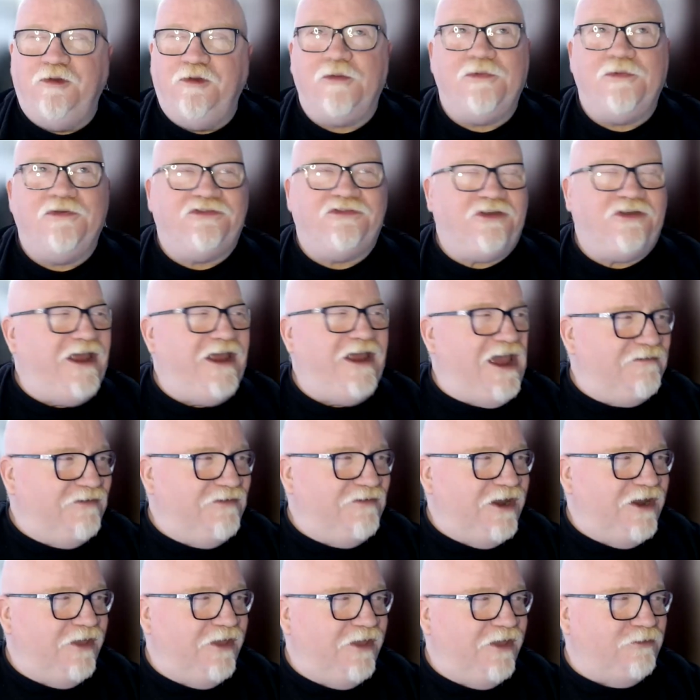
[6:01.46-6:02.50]
almost ought to have
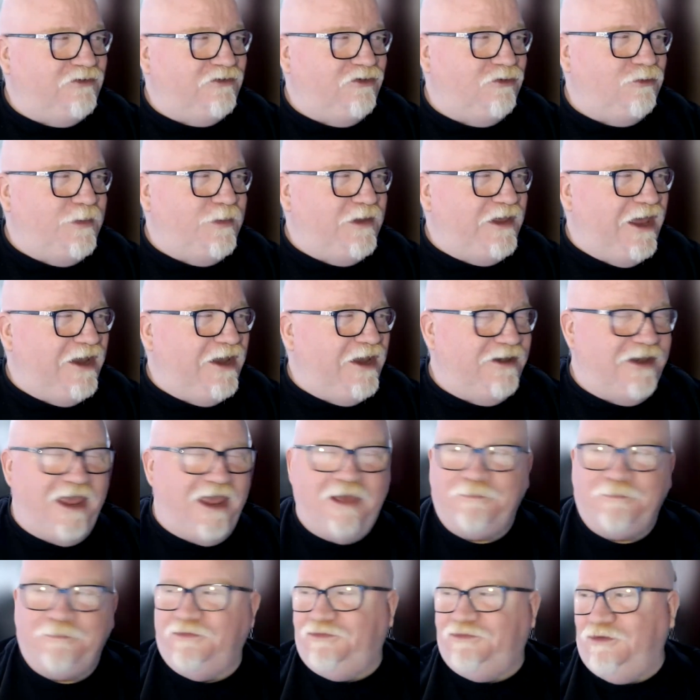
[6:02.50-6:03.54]
another 2BN
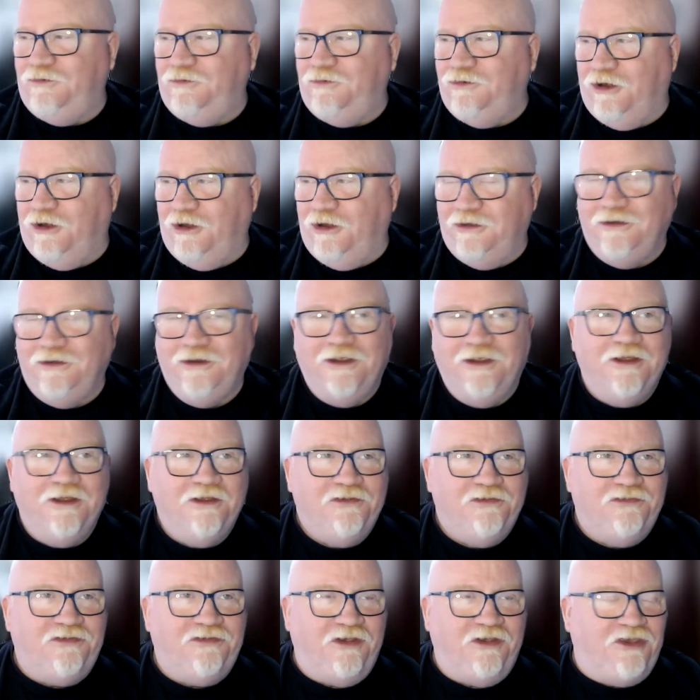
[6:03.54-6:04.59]
episode on
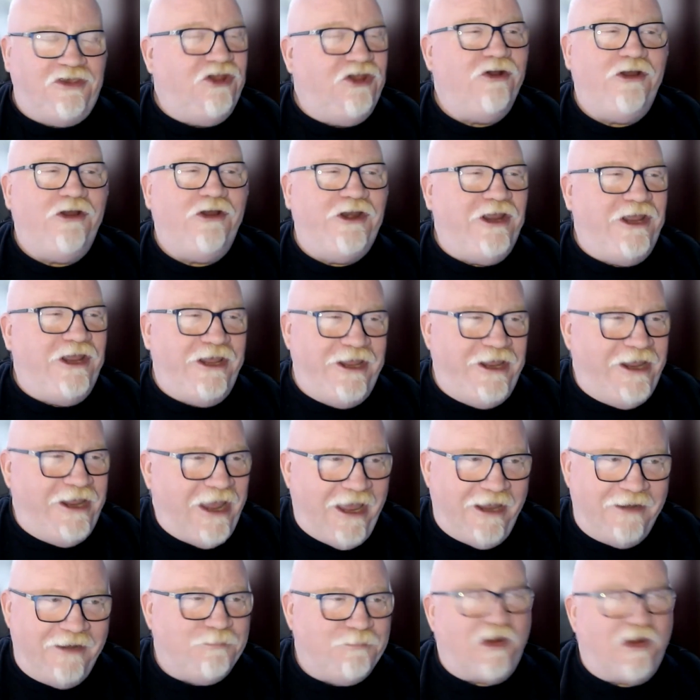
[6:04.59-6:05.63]
security
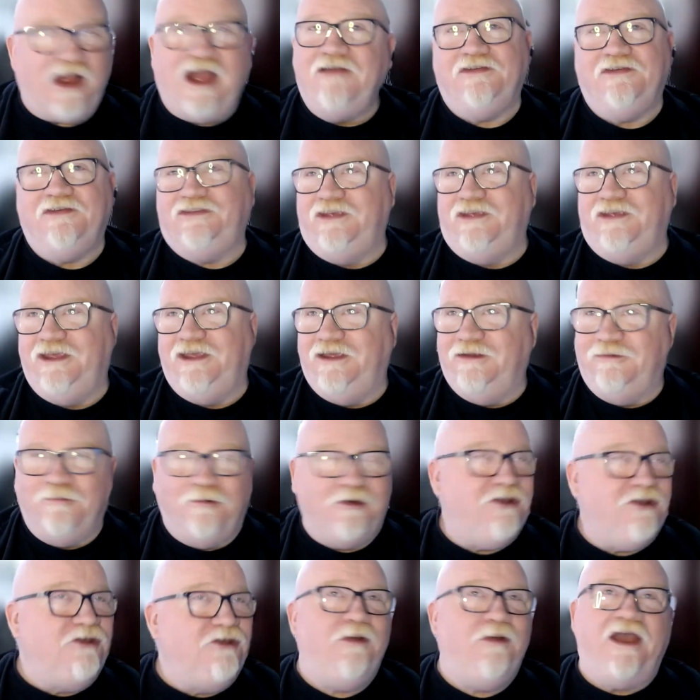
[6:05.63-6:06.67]
and privacy and
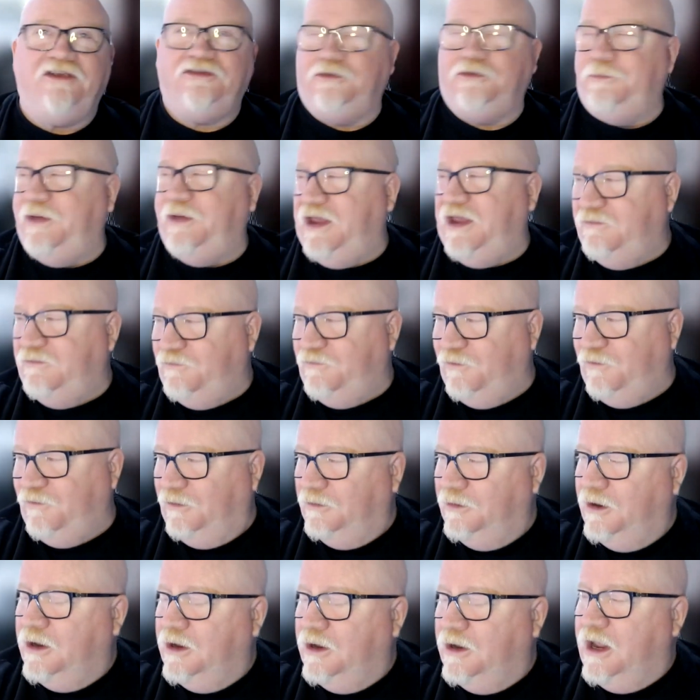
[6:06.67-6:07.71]
what are you actually paying for?
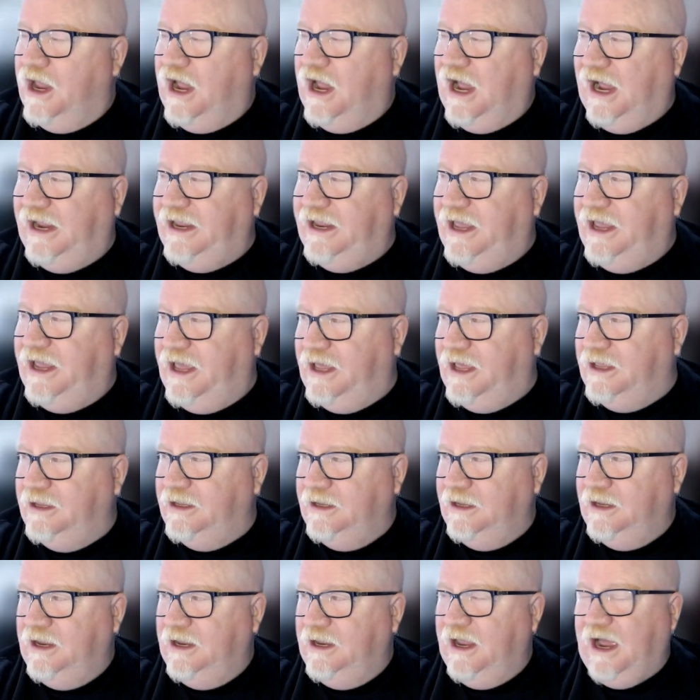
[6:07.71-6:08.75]
I
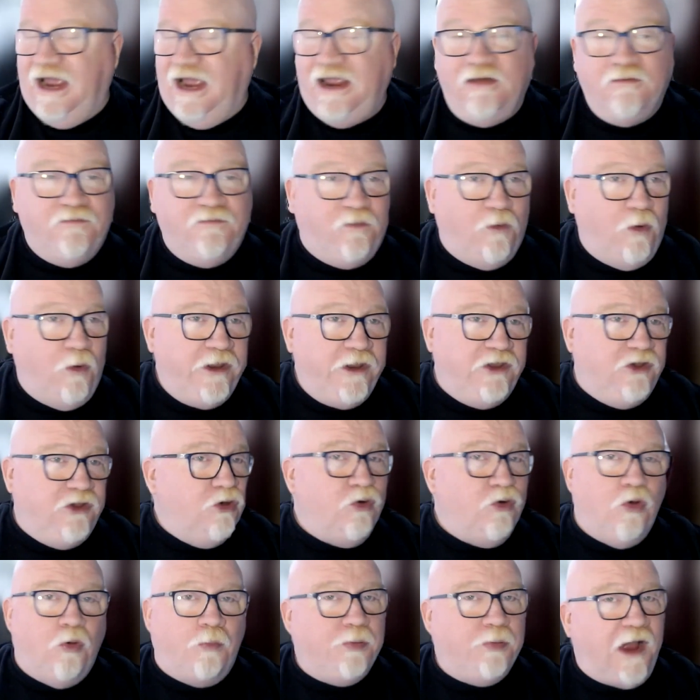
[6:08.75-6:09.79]
avoid
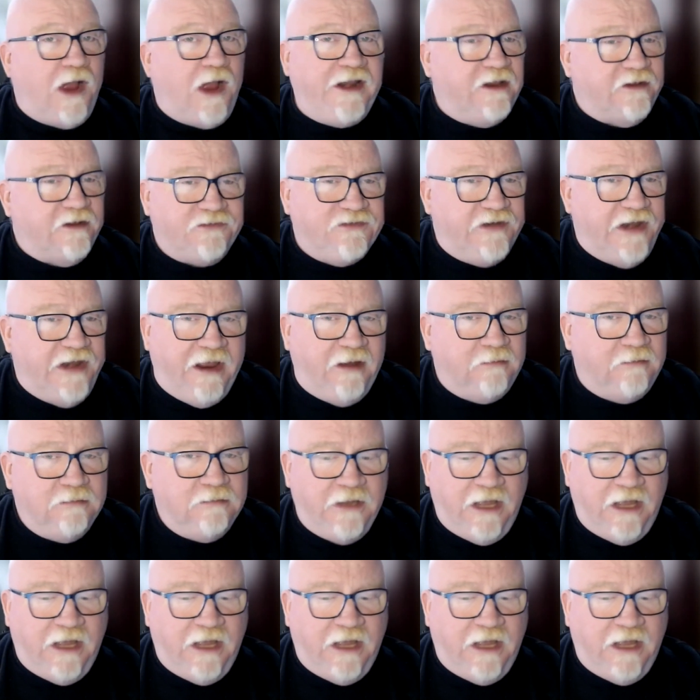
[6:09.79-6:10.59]
Google products now.